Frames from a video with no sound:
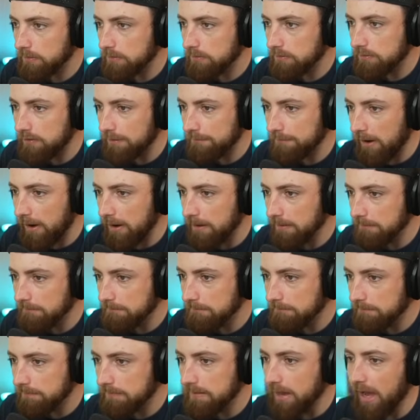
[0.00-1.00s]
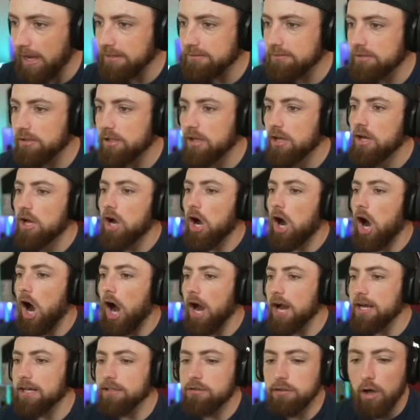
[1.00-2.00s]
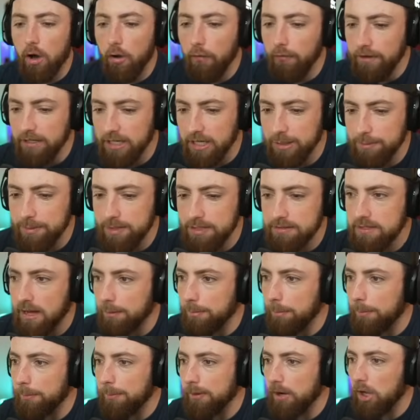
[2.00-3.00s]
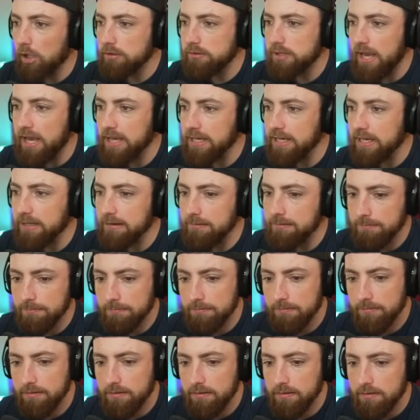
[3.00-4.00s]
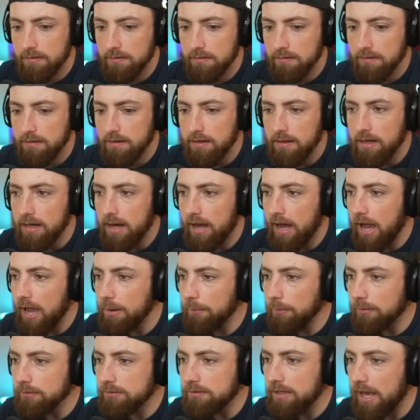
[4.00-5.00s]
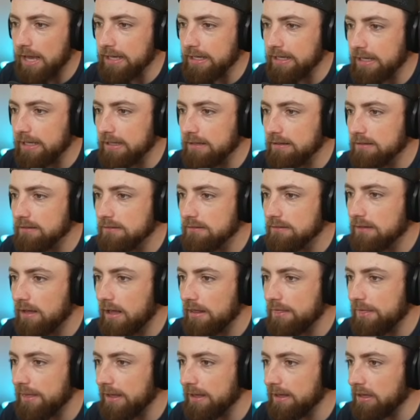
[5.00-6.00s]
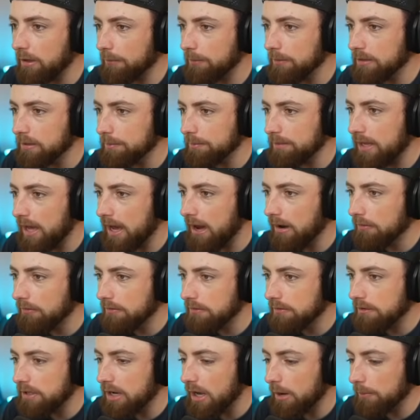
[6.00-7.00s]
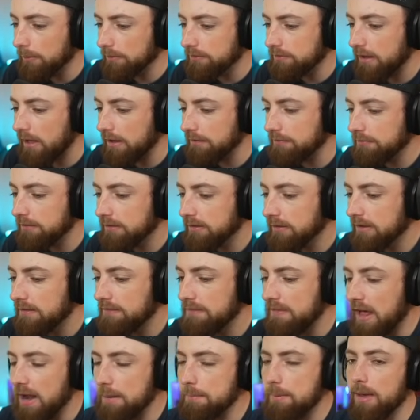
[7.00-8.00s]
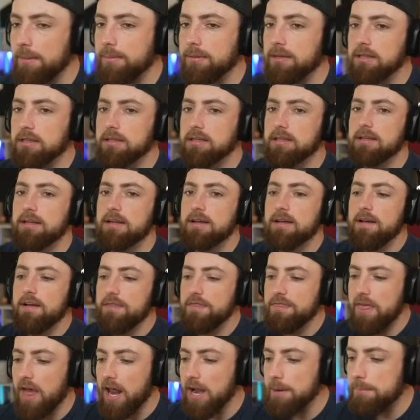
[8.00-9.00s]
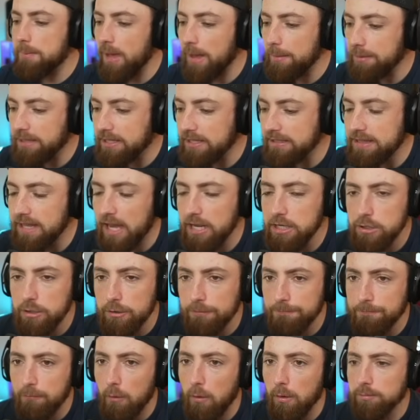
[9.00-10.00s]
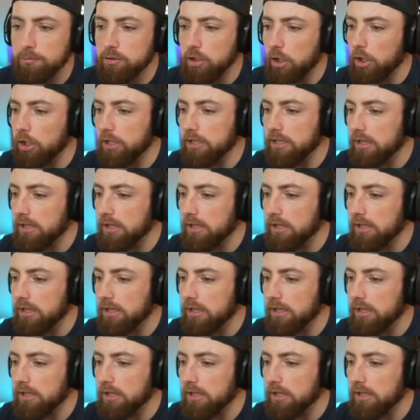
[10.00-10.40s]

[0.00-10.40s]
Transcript: Stay fair. Nice. All right, it's only going to be a double, but I'll take it. I will take it, I think. Are we going to be out? No, we're safe. That a baby. That a baby. Get that uniform dirty